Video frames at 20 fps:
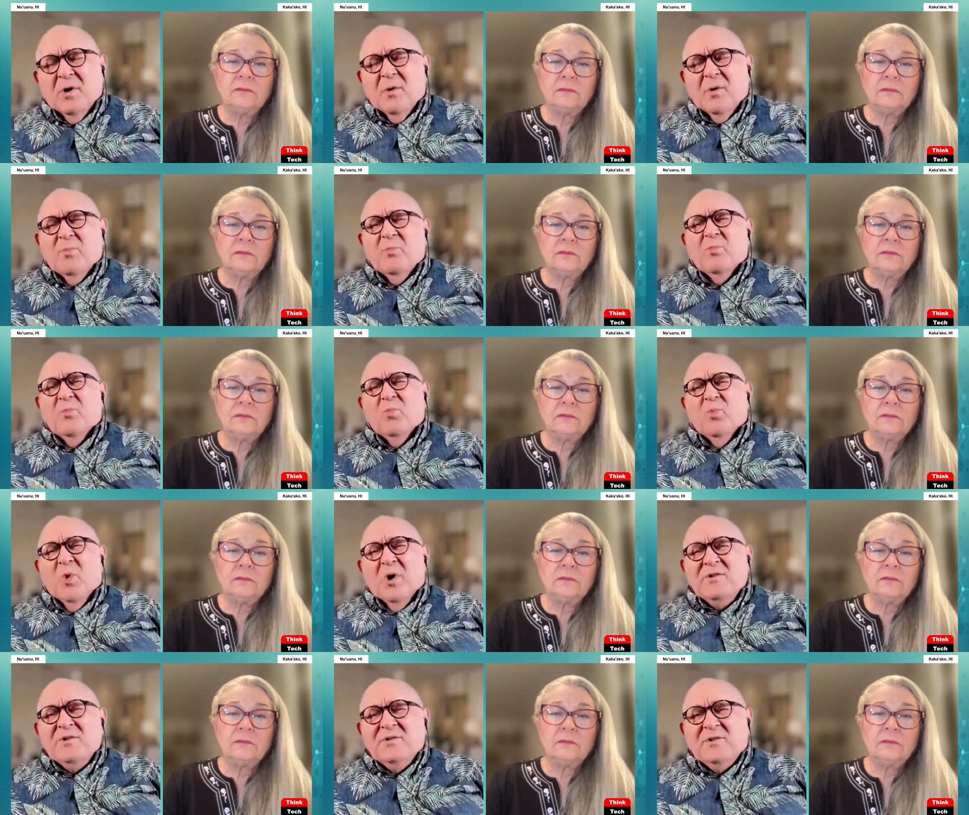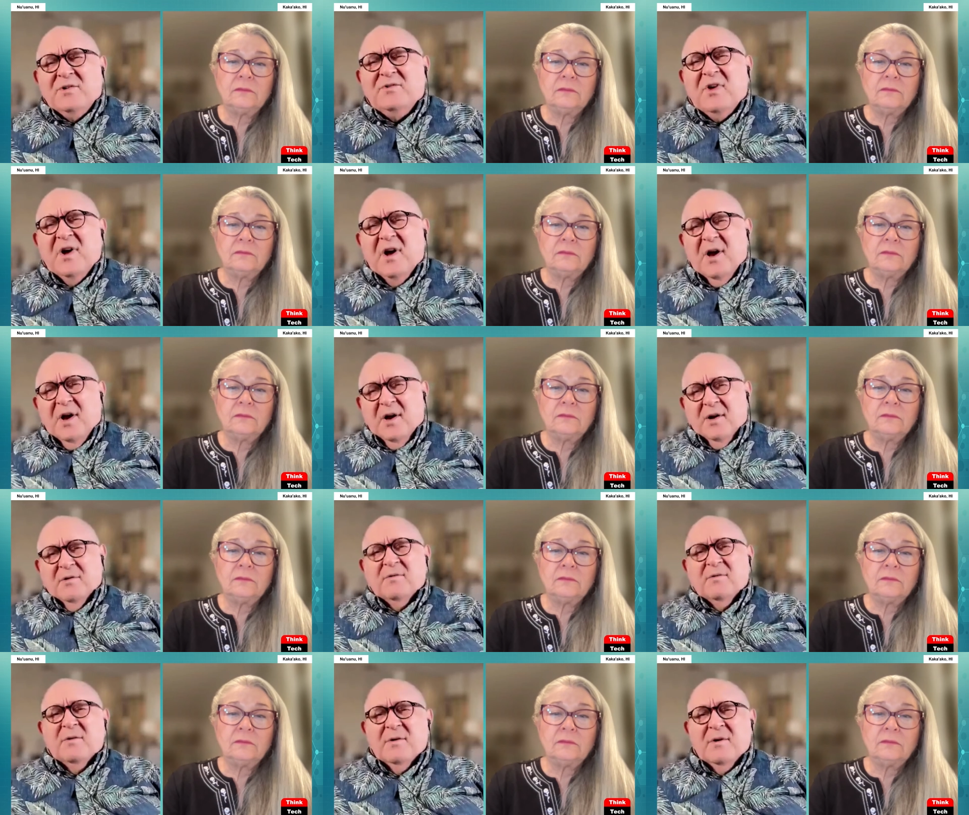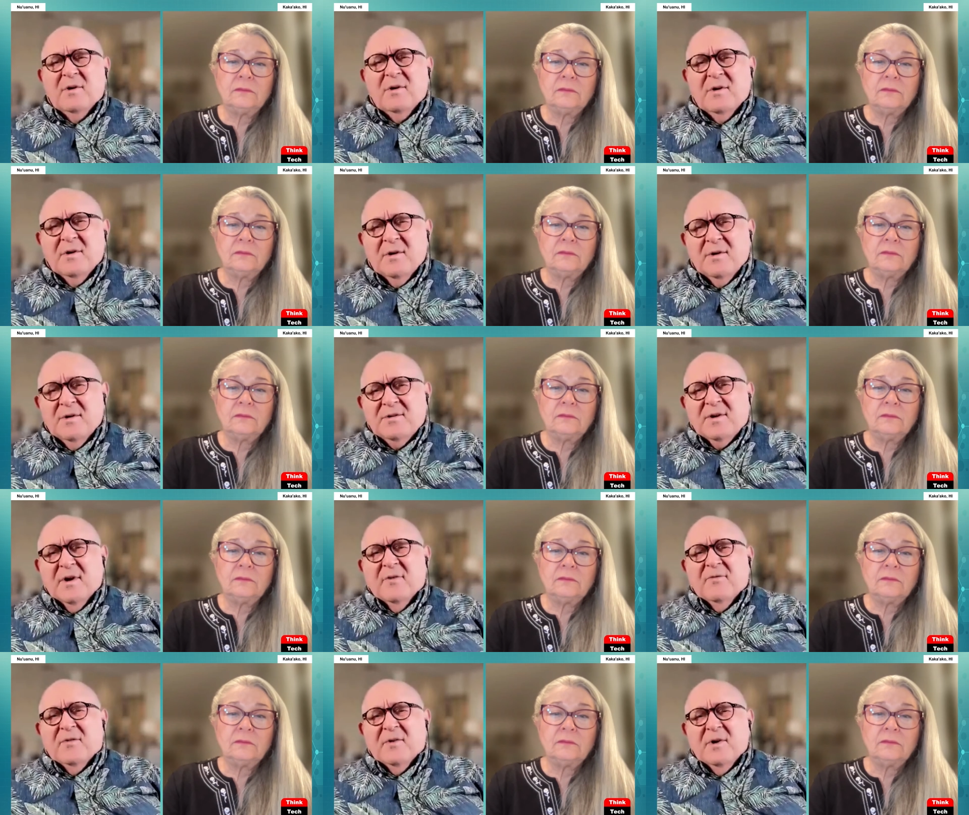Speaker 1: um, one to ten,
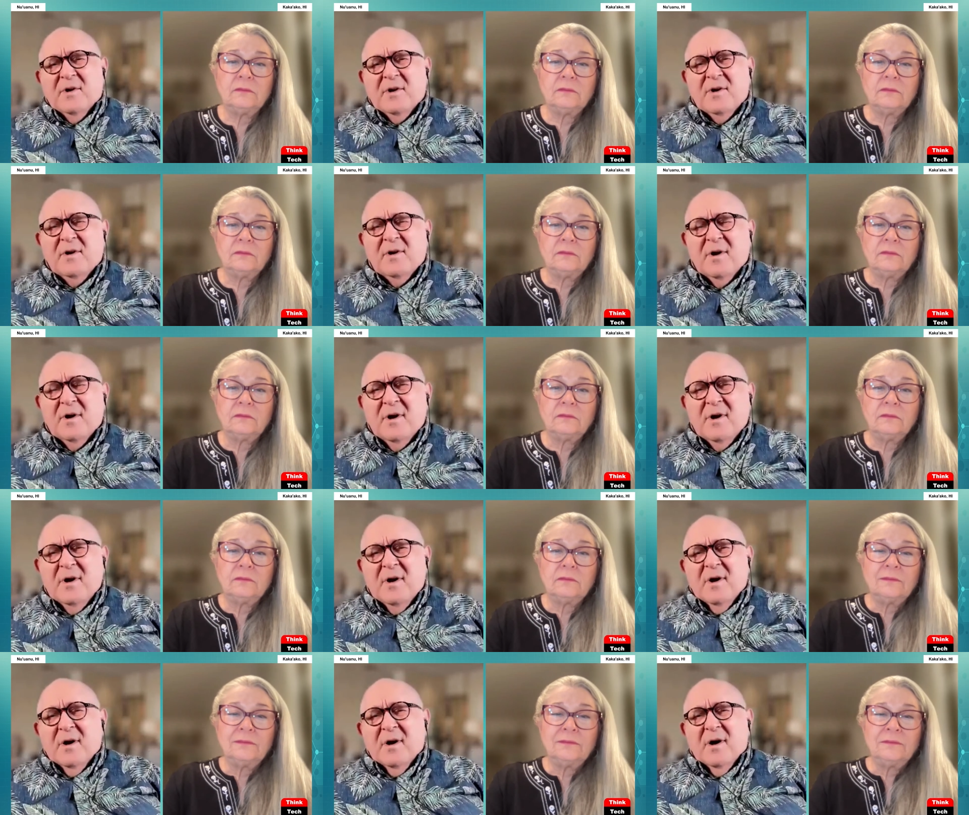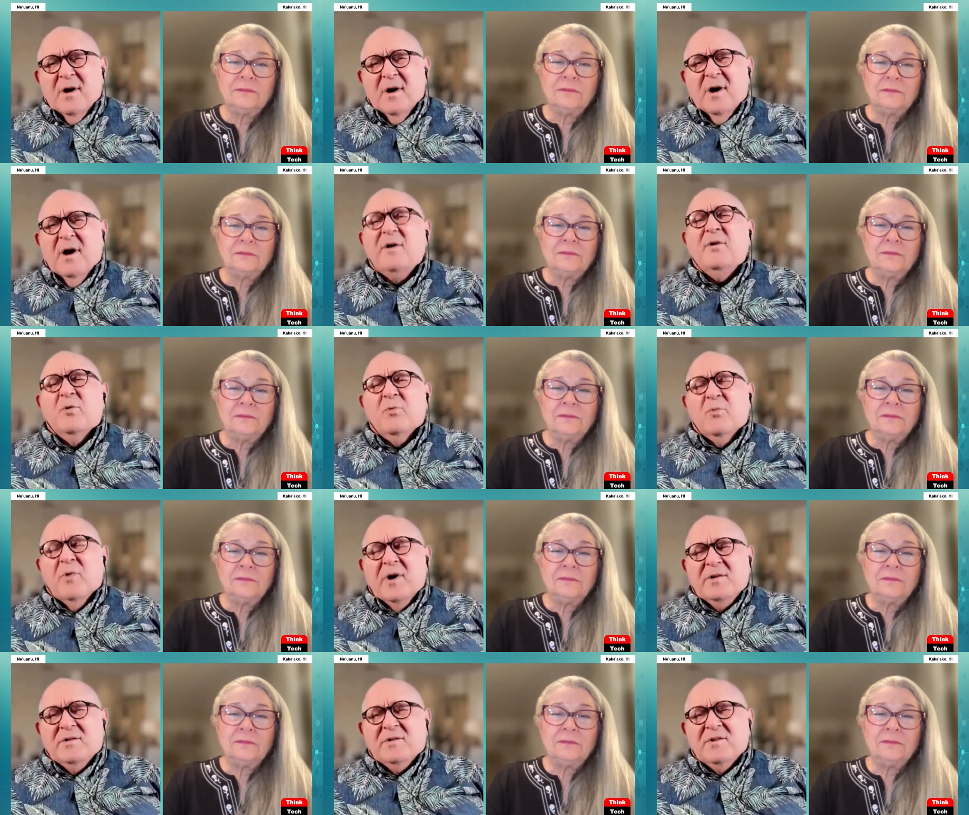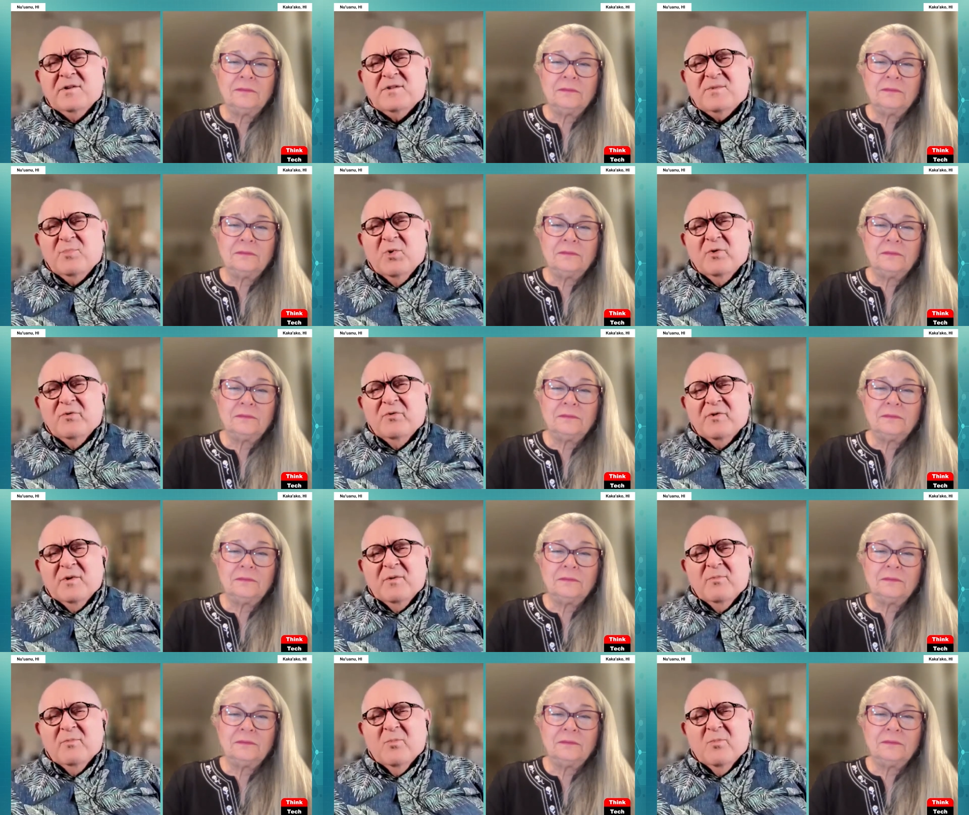Stephanie, uh, how do you rate this
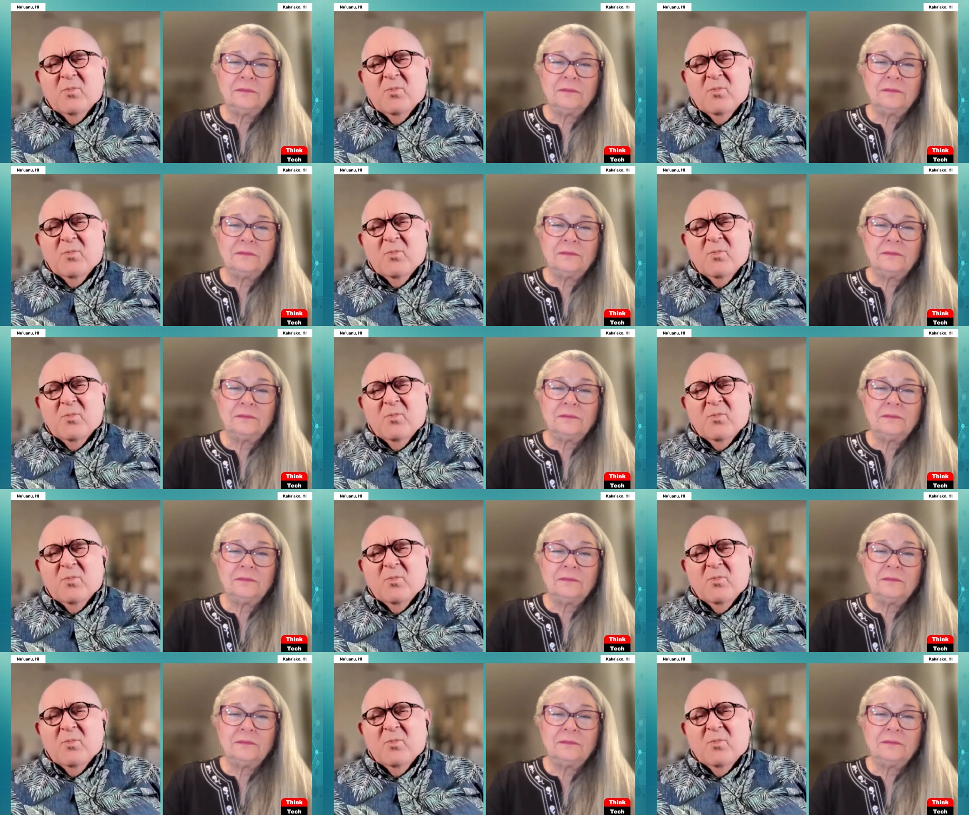movie?